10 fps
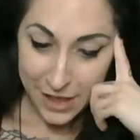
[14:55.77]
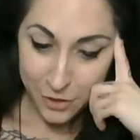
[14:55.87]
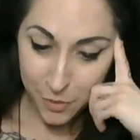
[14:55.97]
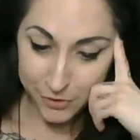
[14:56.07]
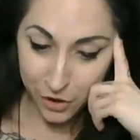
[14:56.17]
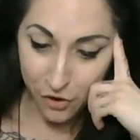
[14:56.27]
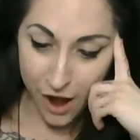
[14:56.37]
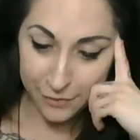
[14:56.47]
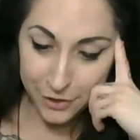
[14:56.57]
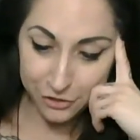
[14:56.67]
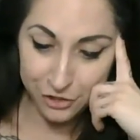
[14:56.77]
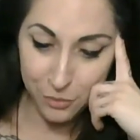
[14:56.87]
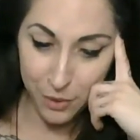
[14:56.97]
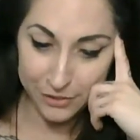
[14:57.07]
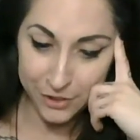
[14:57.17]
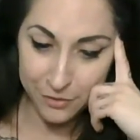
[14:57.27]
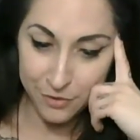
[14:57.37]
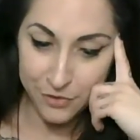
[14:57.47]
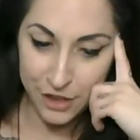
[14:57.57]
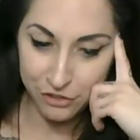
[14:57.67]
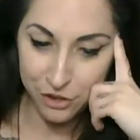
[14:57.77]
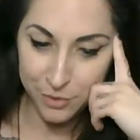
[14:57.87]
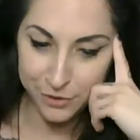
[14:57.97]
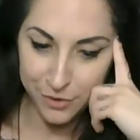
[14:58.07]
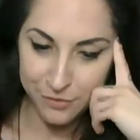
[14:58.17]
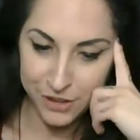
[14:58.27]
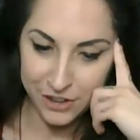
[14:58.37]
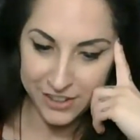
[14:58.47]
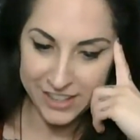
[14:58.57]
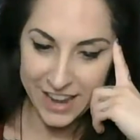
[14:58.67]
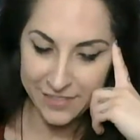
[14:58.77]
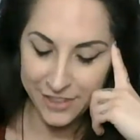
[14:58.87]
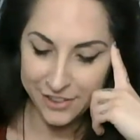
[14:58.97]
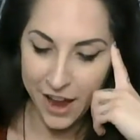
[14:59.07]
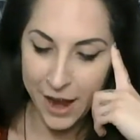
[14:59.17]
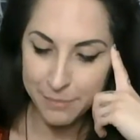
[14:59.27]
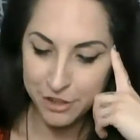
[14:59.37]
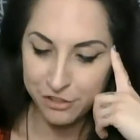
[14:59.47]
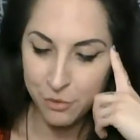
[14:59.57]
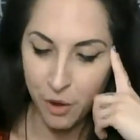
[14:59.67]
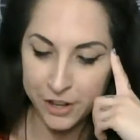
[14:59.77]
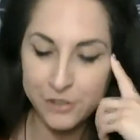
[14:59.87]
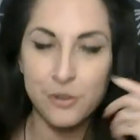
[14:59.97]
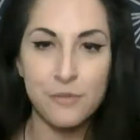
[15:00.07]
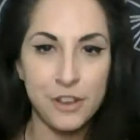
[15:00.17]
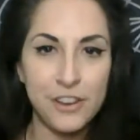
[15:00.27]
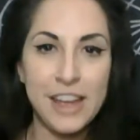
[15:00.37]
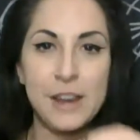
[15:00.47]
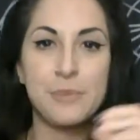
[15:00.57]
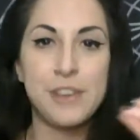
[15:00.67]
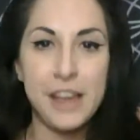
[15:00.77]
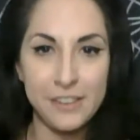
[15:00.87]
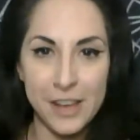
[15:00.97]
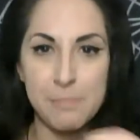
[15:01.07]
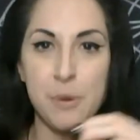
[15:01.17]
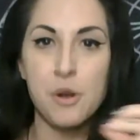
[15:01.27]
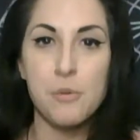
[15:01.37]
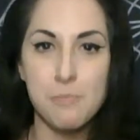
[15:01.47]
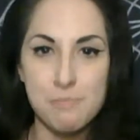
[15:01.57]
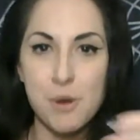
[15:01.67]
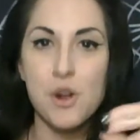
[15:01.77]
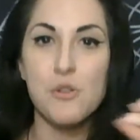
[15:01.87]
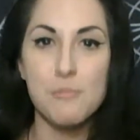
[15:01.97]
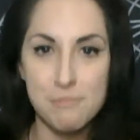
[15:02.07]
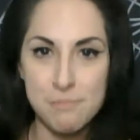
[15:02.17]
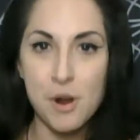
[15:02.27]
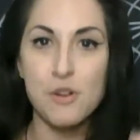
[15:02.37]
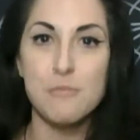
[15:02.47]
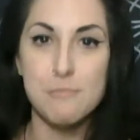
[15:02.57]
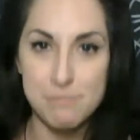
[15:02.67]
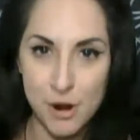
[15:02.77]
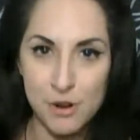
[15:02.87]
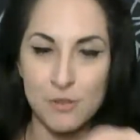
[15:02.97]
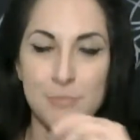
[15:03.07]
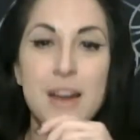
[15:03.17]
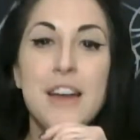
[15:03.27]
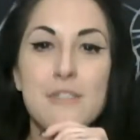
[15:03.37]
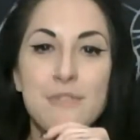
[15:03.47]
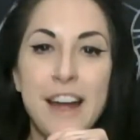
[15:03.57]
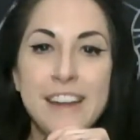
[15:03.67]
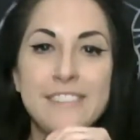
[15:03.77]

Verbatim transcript: there was a lot that she wasn't that she was revealing in the time that she wanted to reveal it, and it was kind of like boom, boom, boom, boom, right?